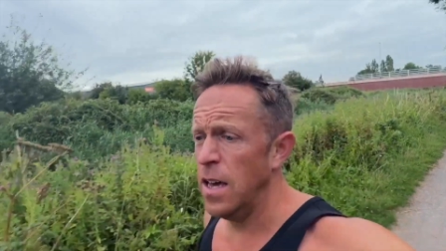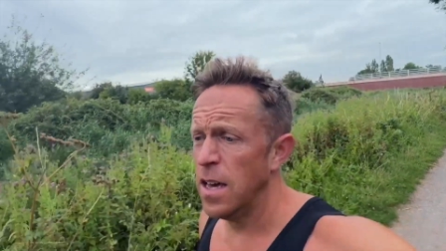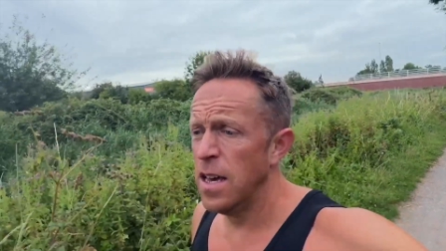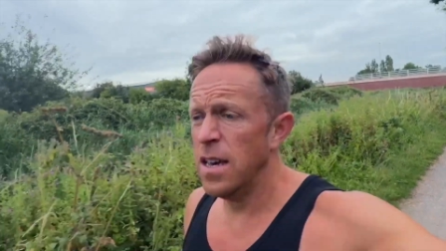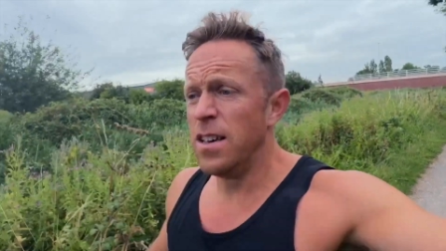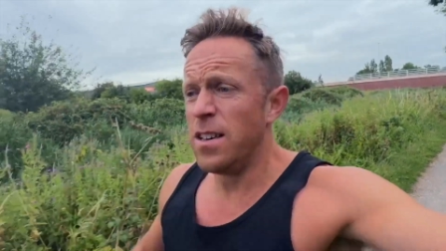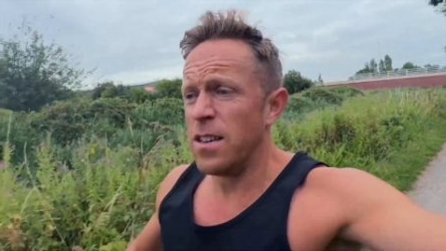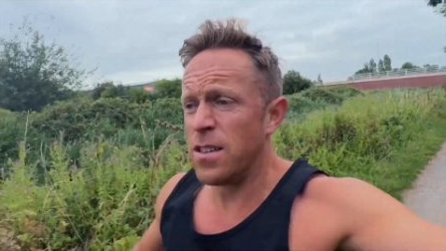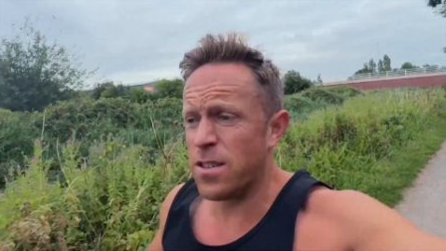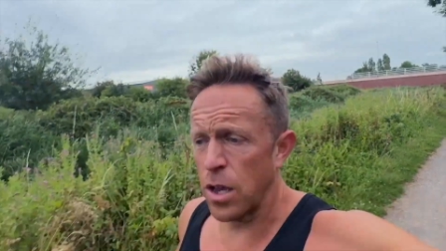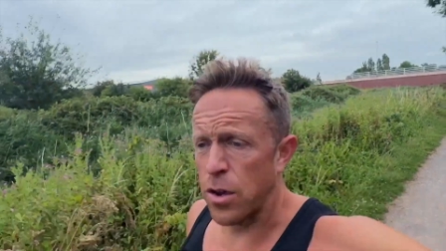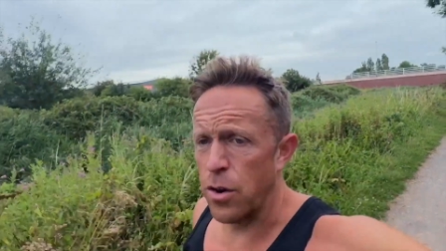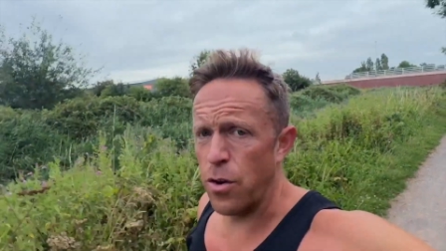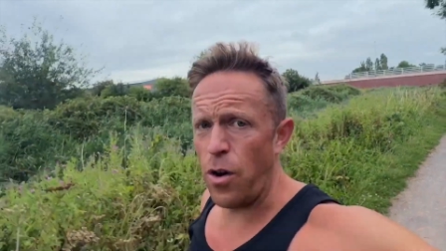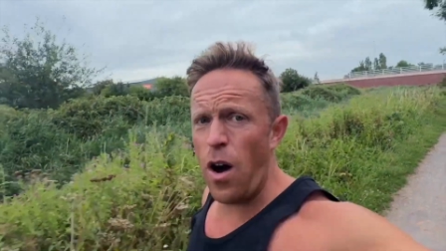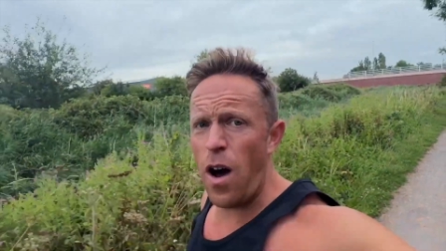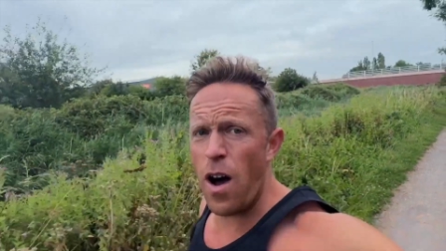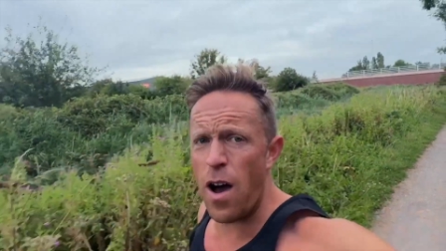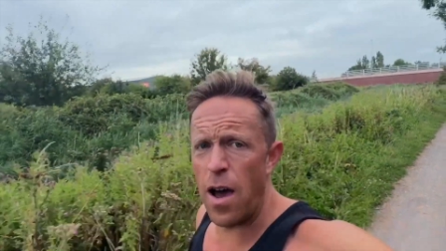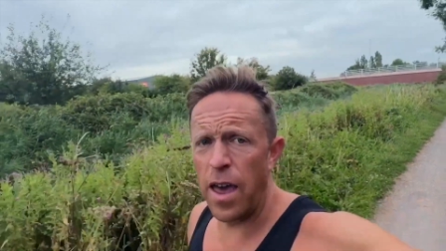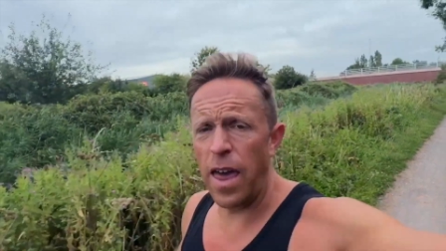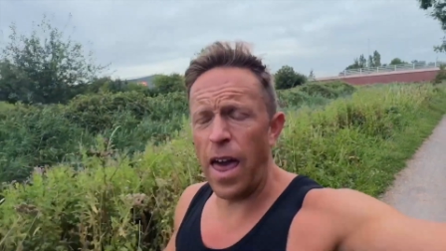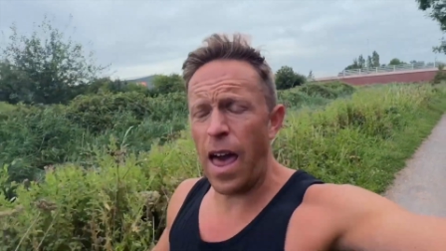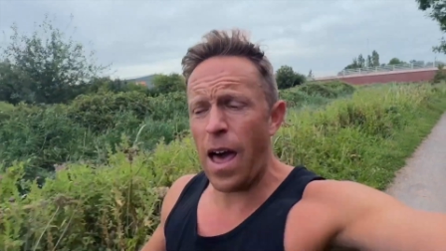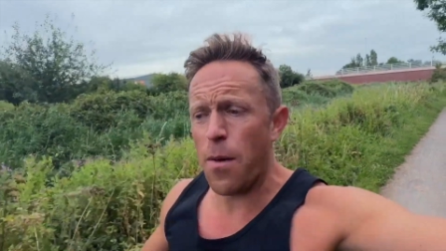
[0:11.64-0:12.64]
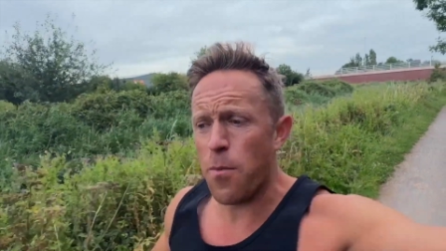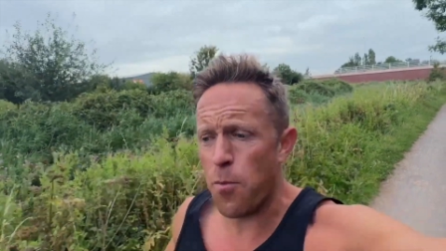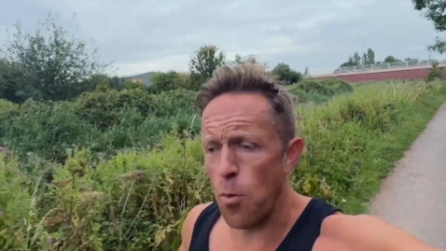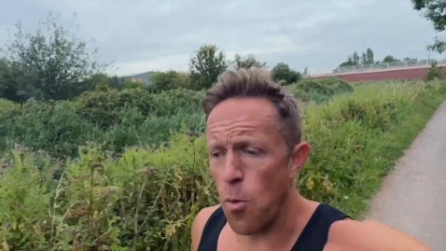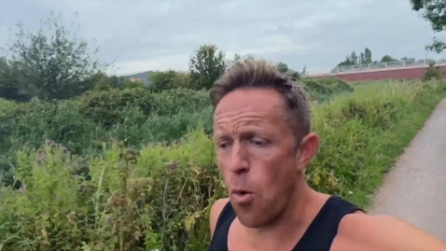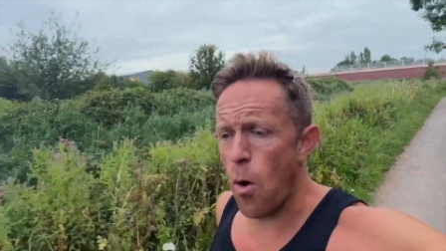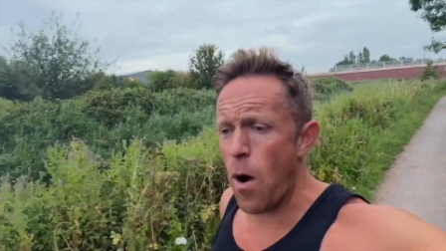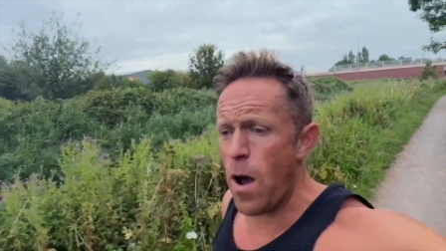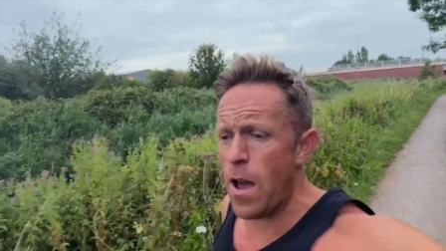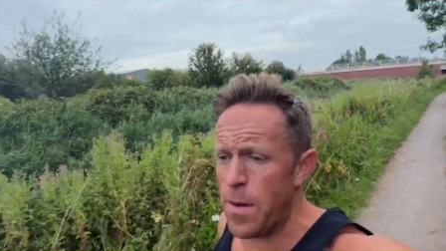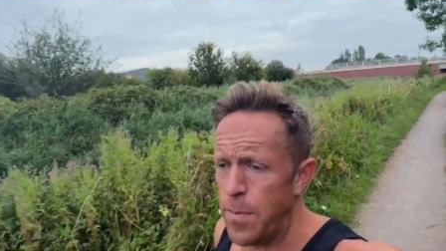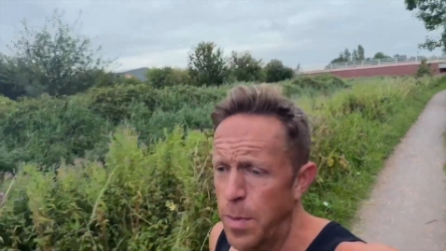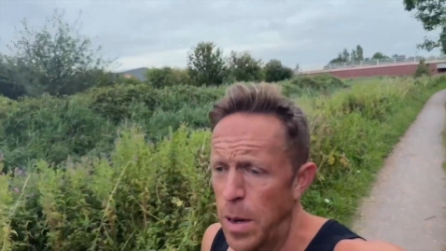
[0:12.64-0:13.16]
so I am
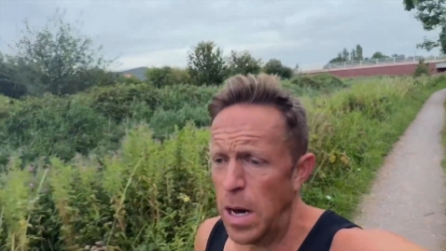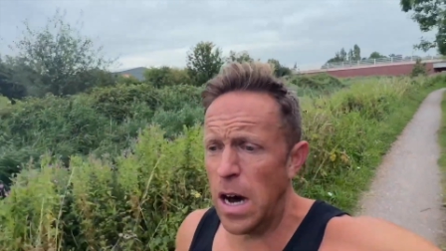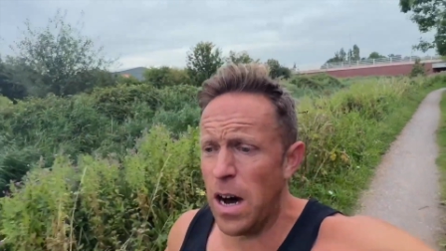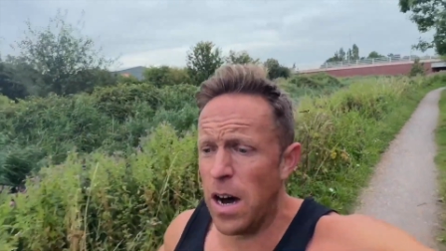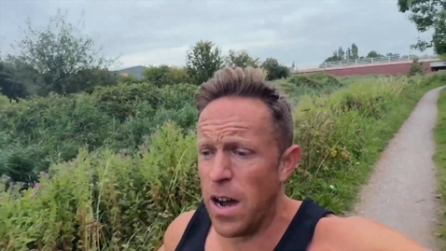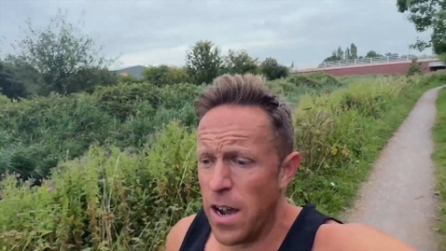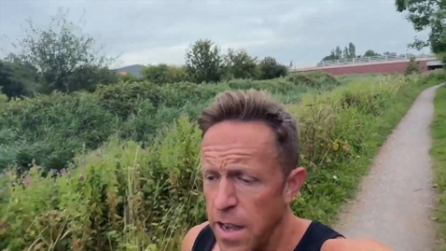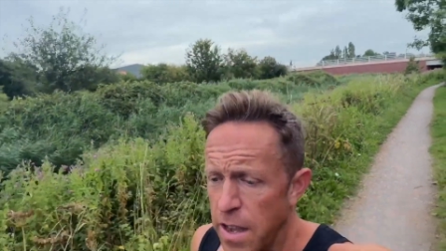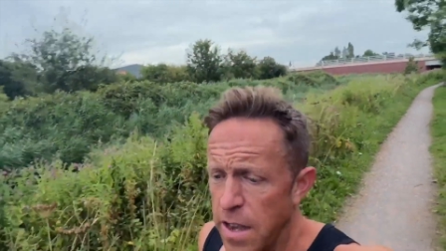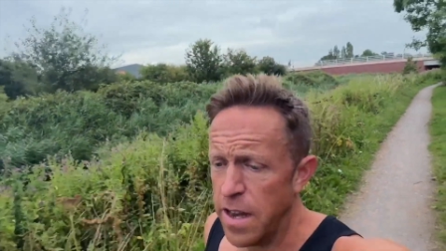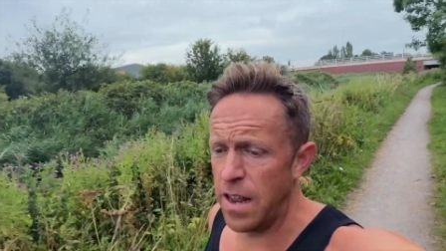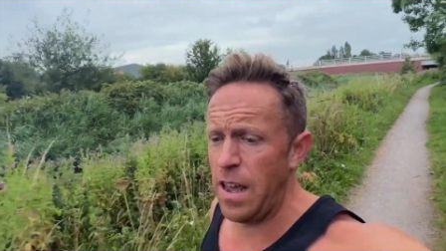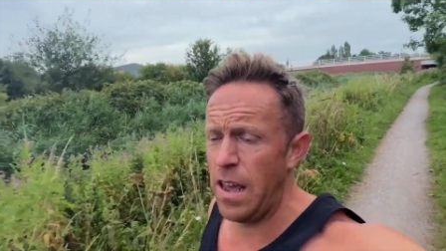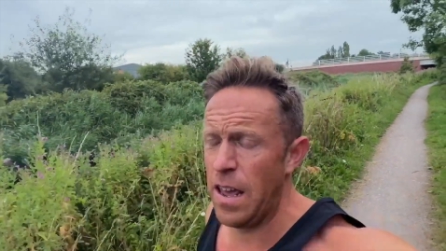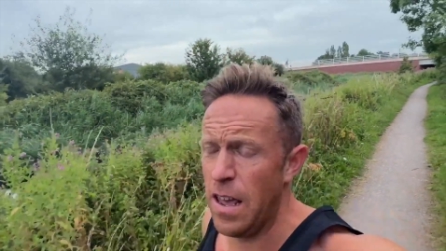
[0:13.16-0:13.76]
way behind